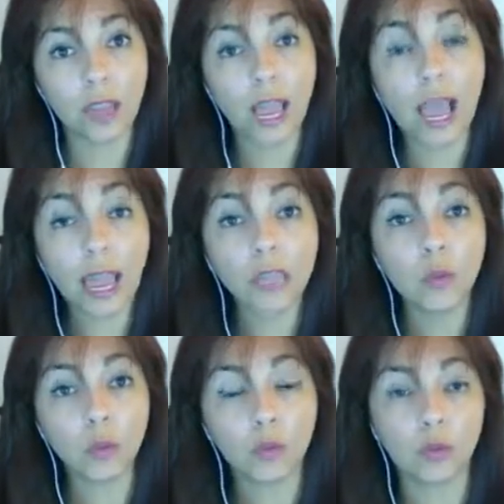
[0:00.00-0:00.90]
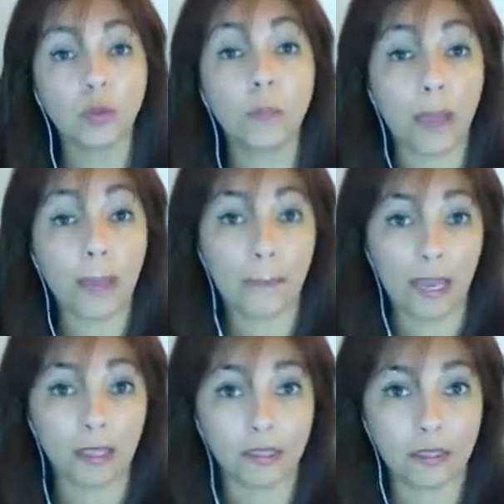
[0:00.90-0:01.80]
I will do my
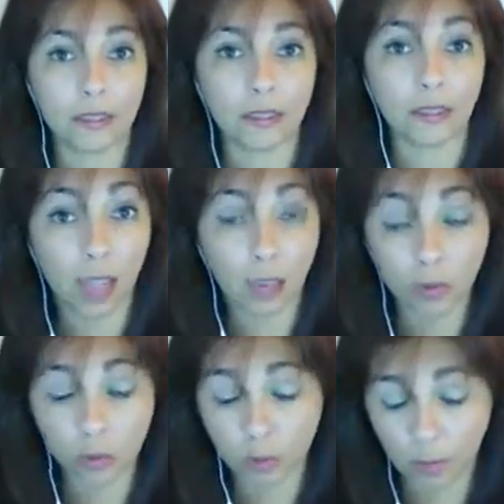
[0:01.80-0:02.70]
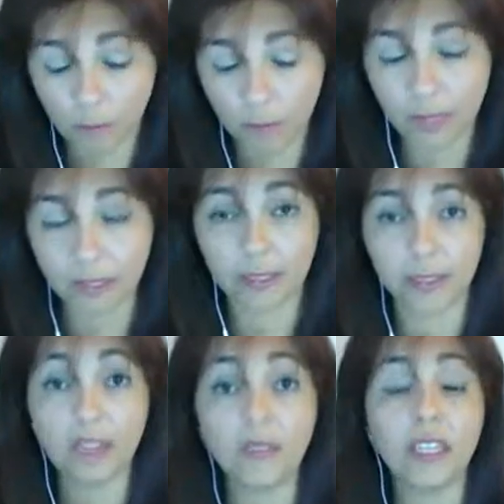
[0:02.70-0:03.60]
best. I will do my best.
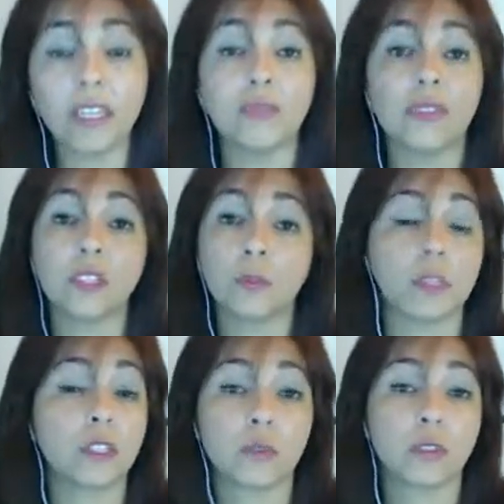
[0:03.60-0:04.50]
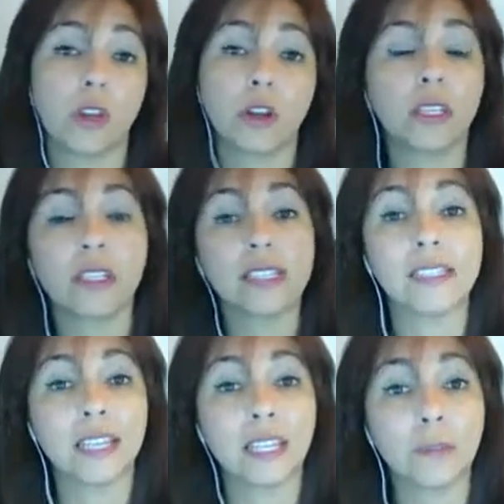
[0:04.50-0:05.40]
Even if this person is not going to
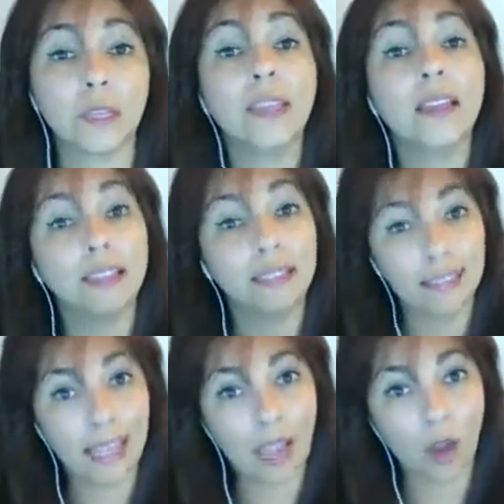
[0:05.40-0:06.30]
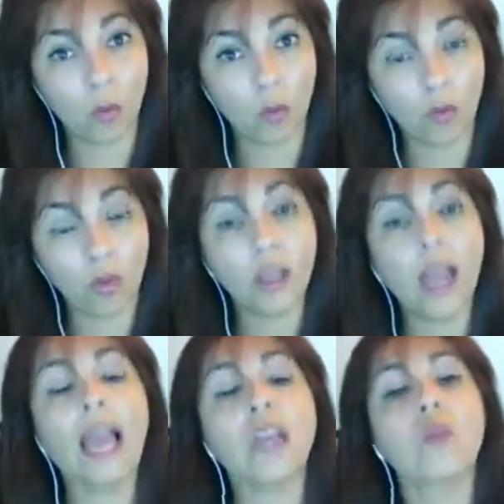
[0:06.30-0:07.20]
understand me now,
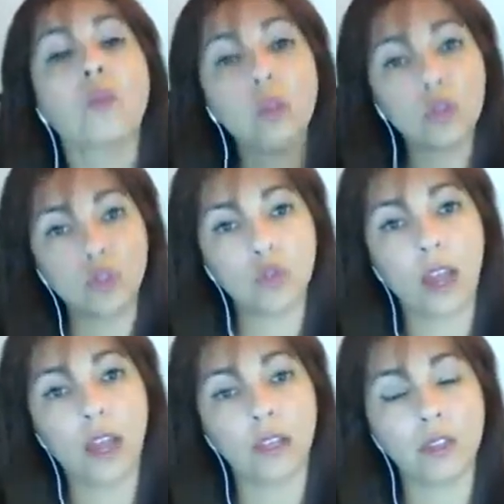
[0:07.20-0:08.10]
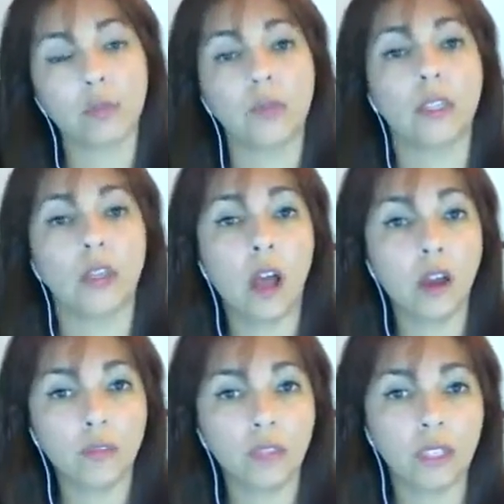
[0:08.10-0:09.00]
I will try to be
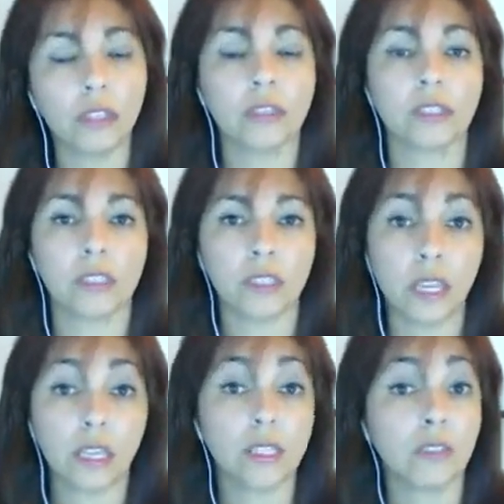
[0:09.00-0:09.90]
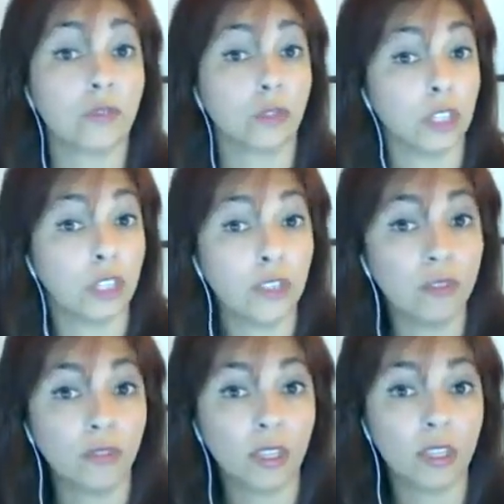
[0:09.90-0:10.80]
loving, understanding,
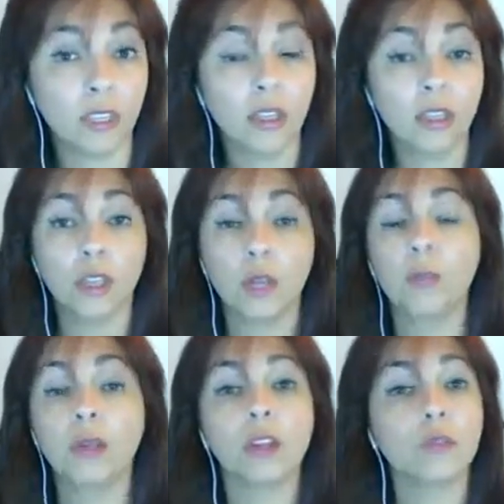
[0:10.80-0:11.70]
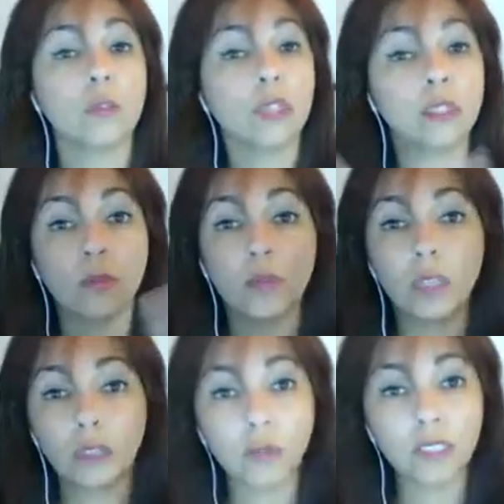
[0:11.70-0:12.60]
forgiving, because
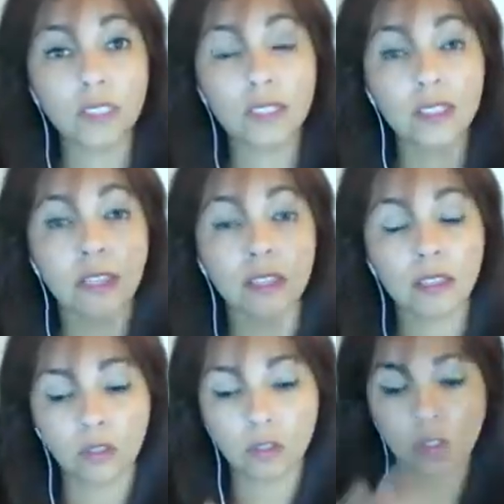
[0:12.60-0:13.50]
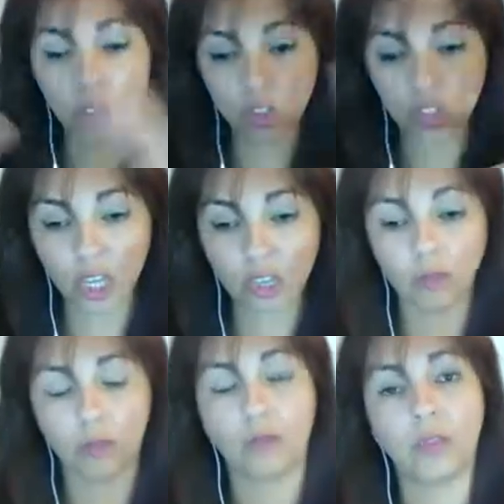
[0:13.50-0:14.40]
we understand the
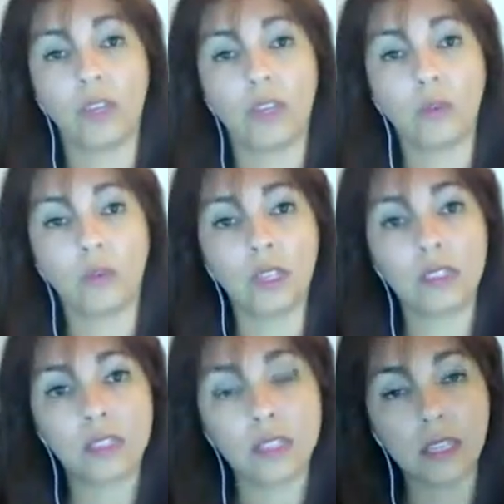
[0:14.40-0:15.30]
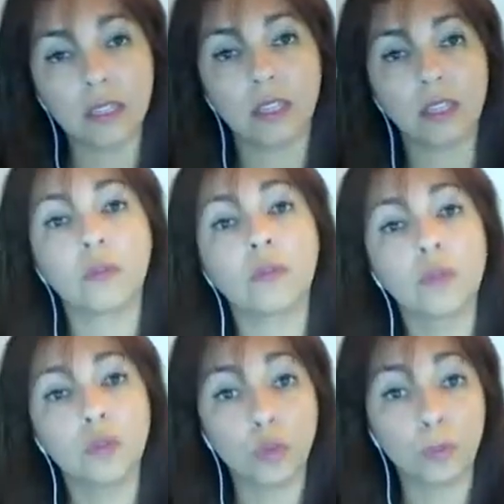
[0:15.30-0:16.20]
general thing. We understand that
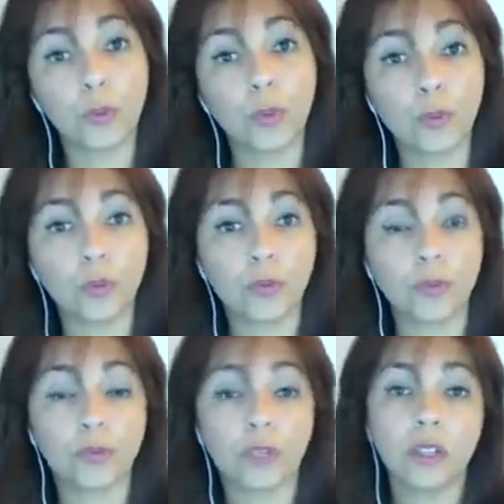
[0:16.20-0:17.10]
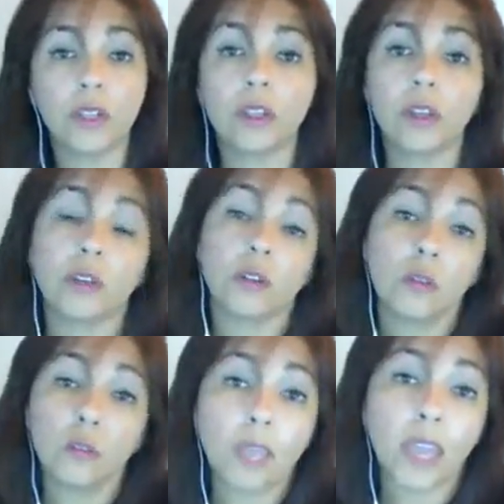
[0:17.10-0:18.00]
to improve,
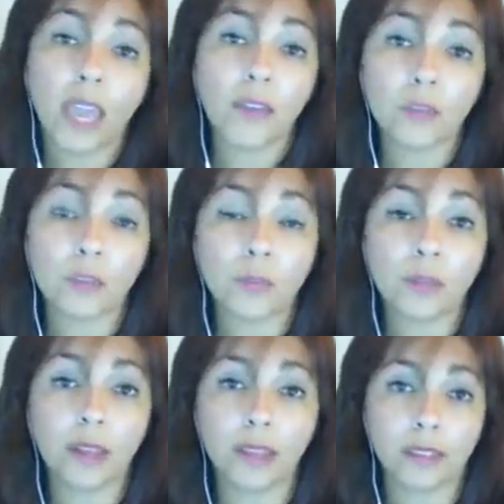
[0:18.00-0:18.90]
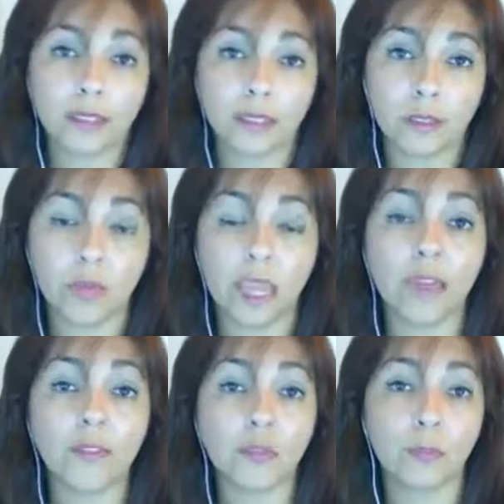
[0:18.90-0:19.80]
we have to be like this. We
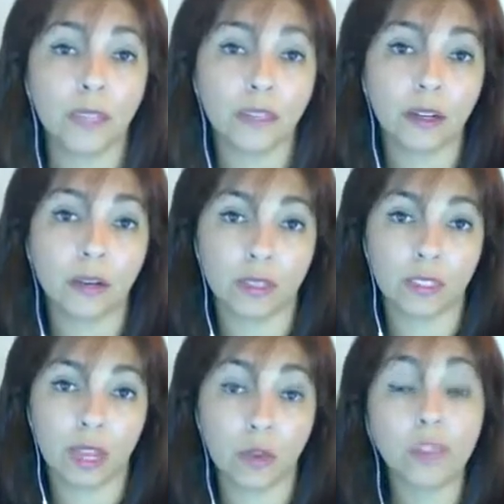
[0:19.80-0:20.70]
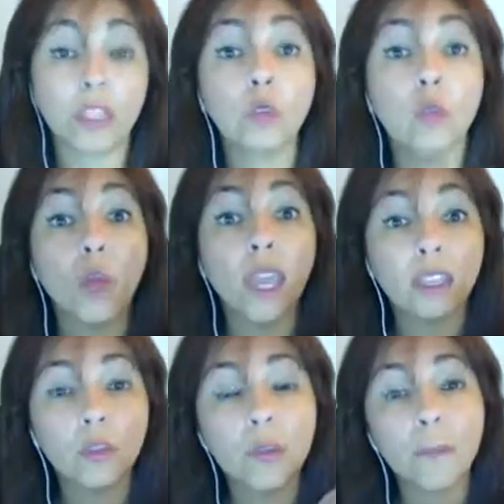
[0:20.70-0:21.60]
have to better ourselves. And
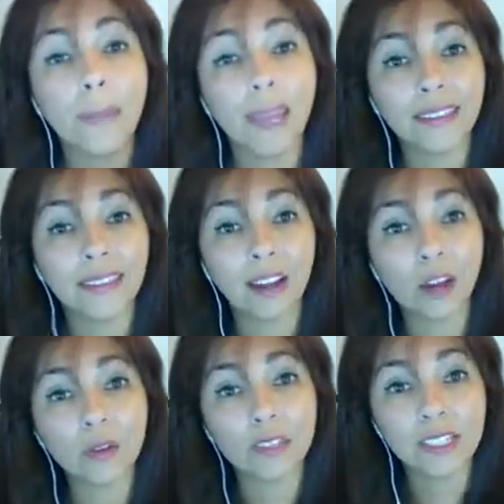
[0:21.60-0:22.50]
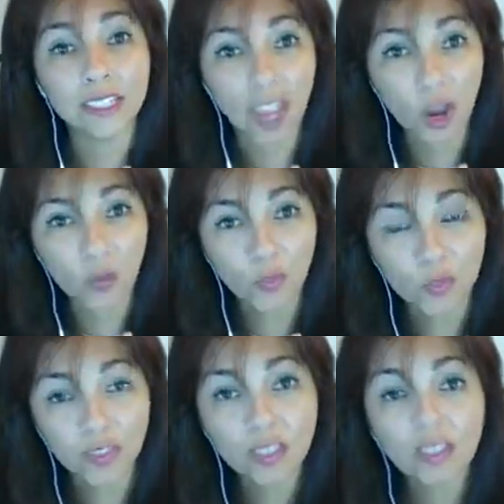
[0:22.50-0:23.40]
when we better ourselves,